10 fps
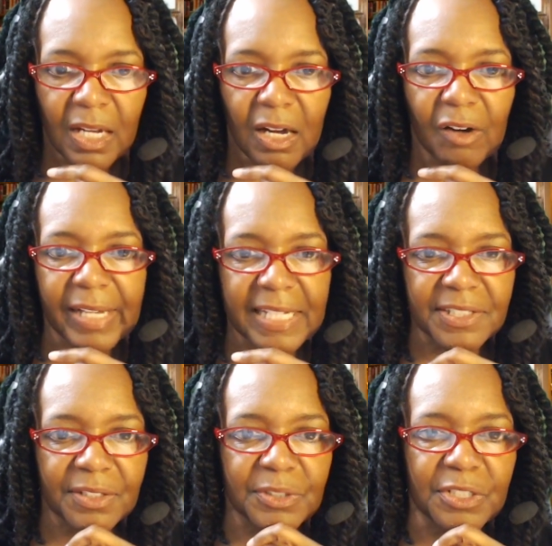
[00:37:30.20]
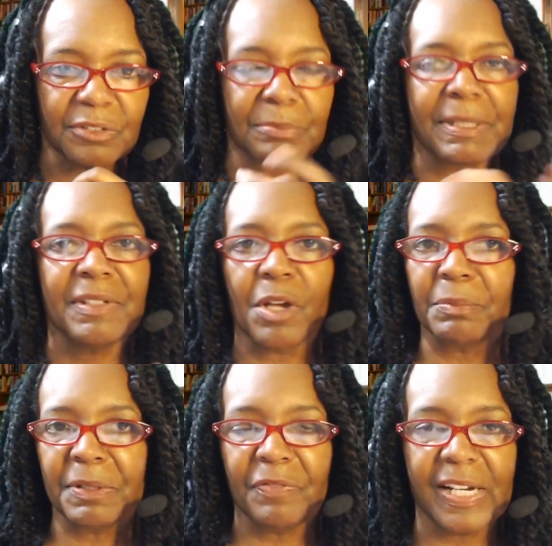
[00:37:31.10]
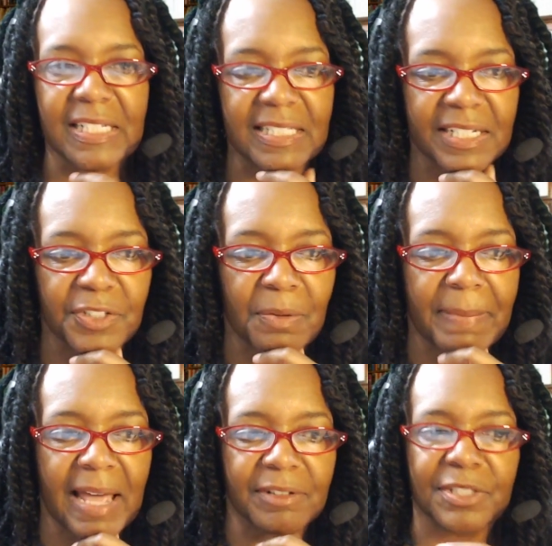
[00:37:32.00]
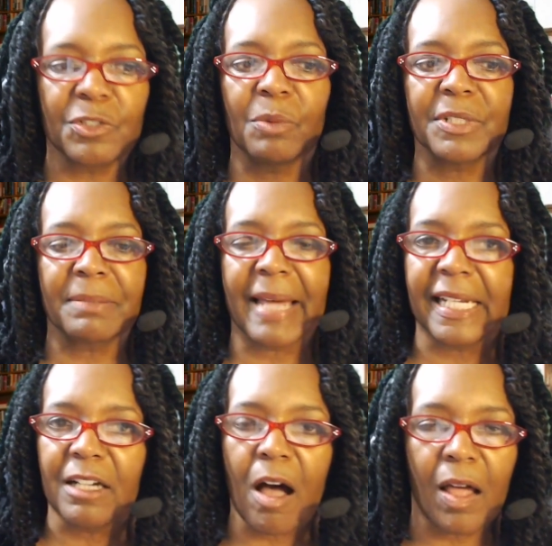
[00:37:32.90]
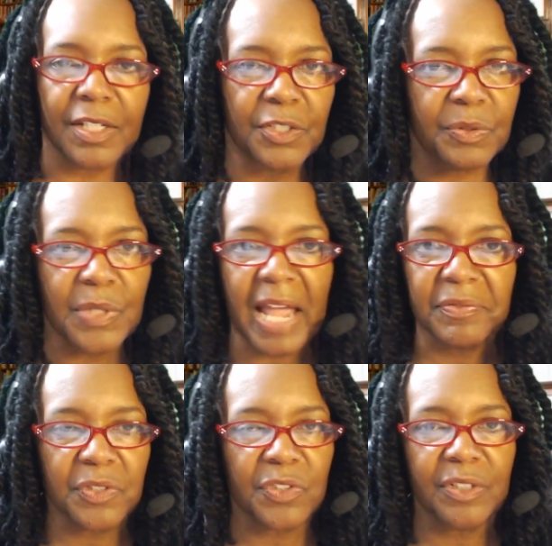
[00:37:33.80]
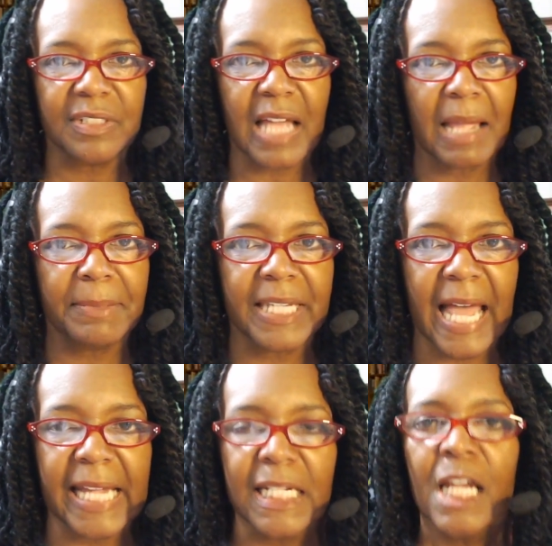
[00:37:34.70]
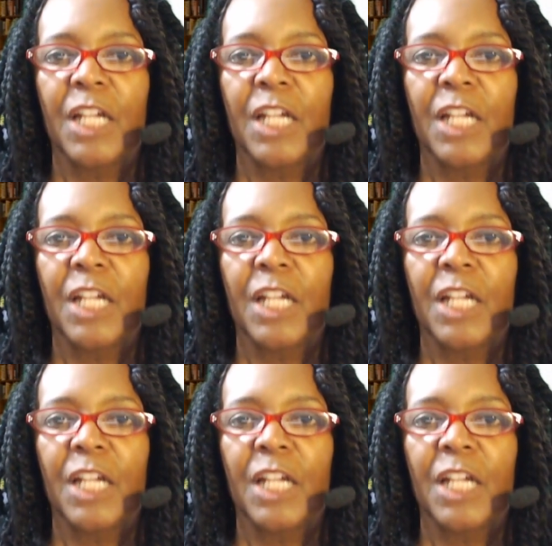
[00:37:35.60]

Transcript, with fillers: Okay, so you know, you be don't be afraid to set your boundaries. You don't want somebody calling you after a certain time of night.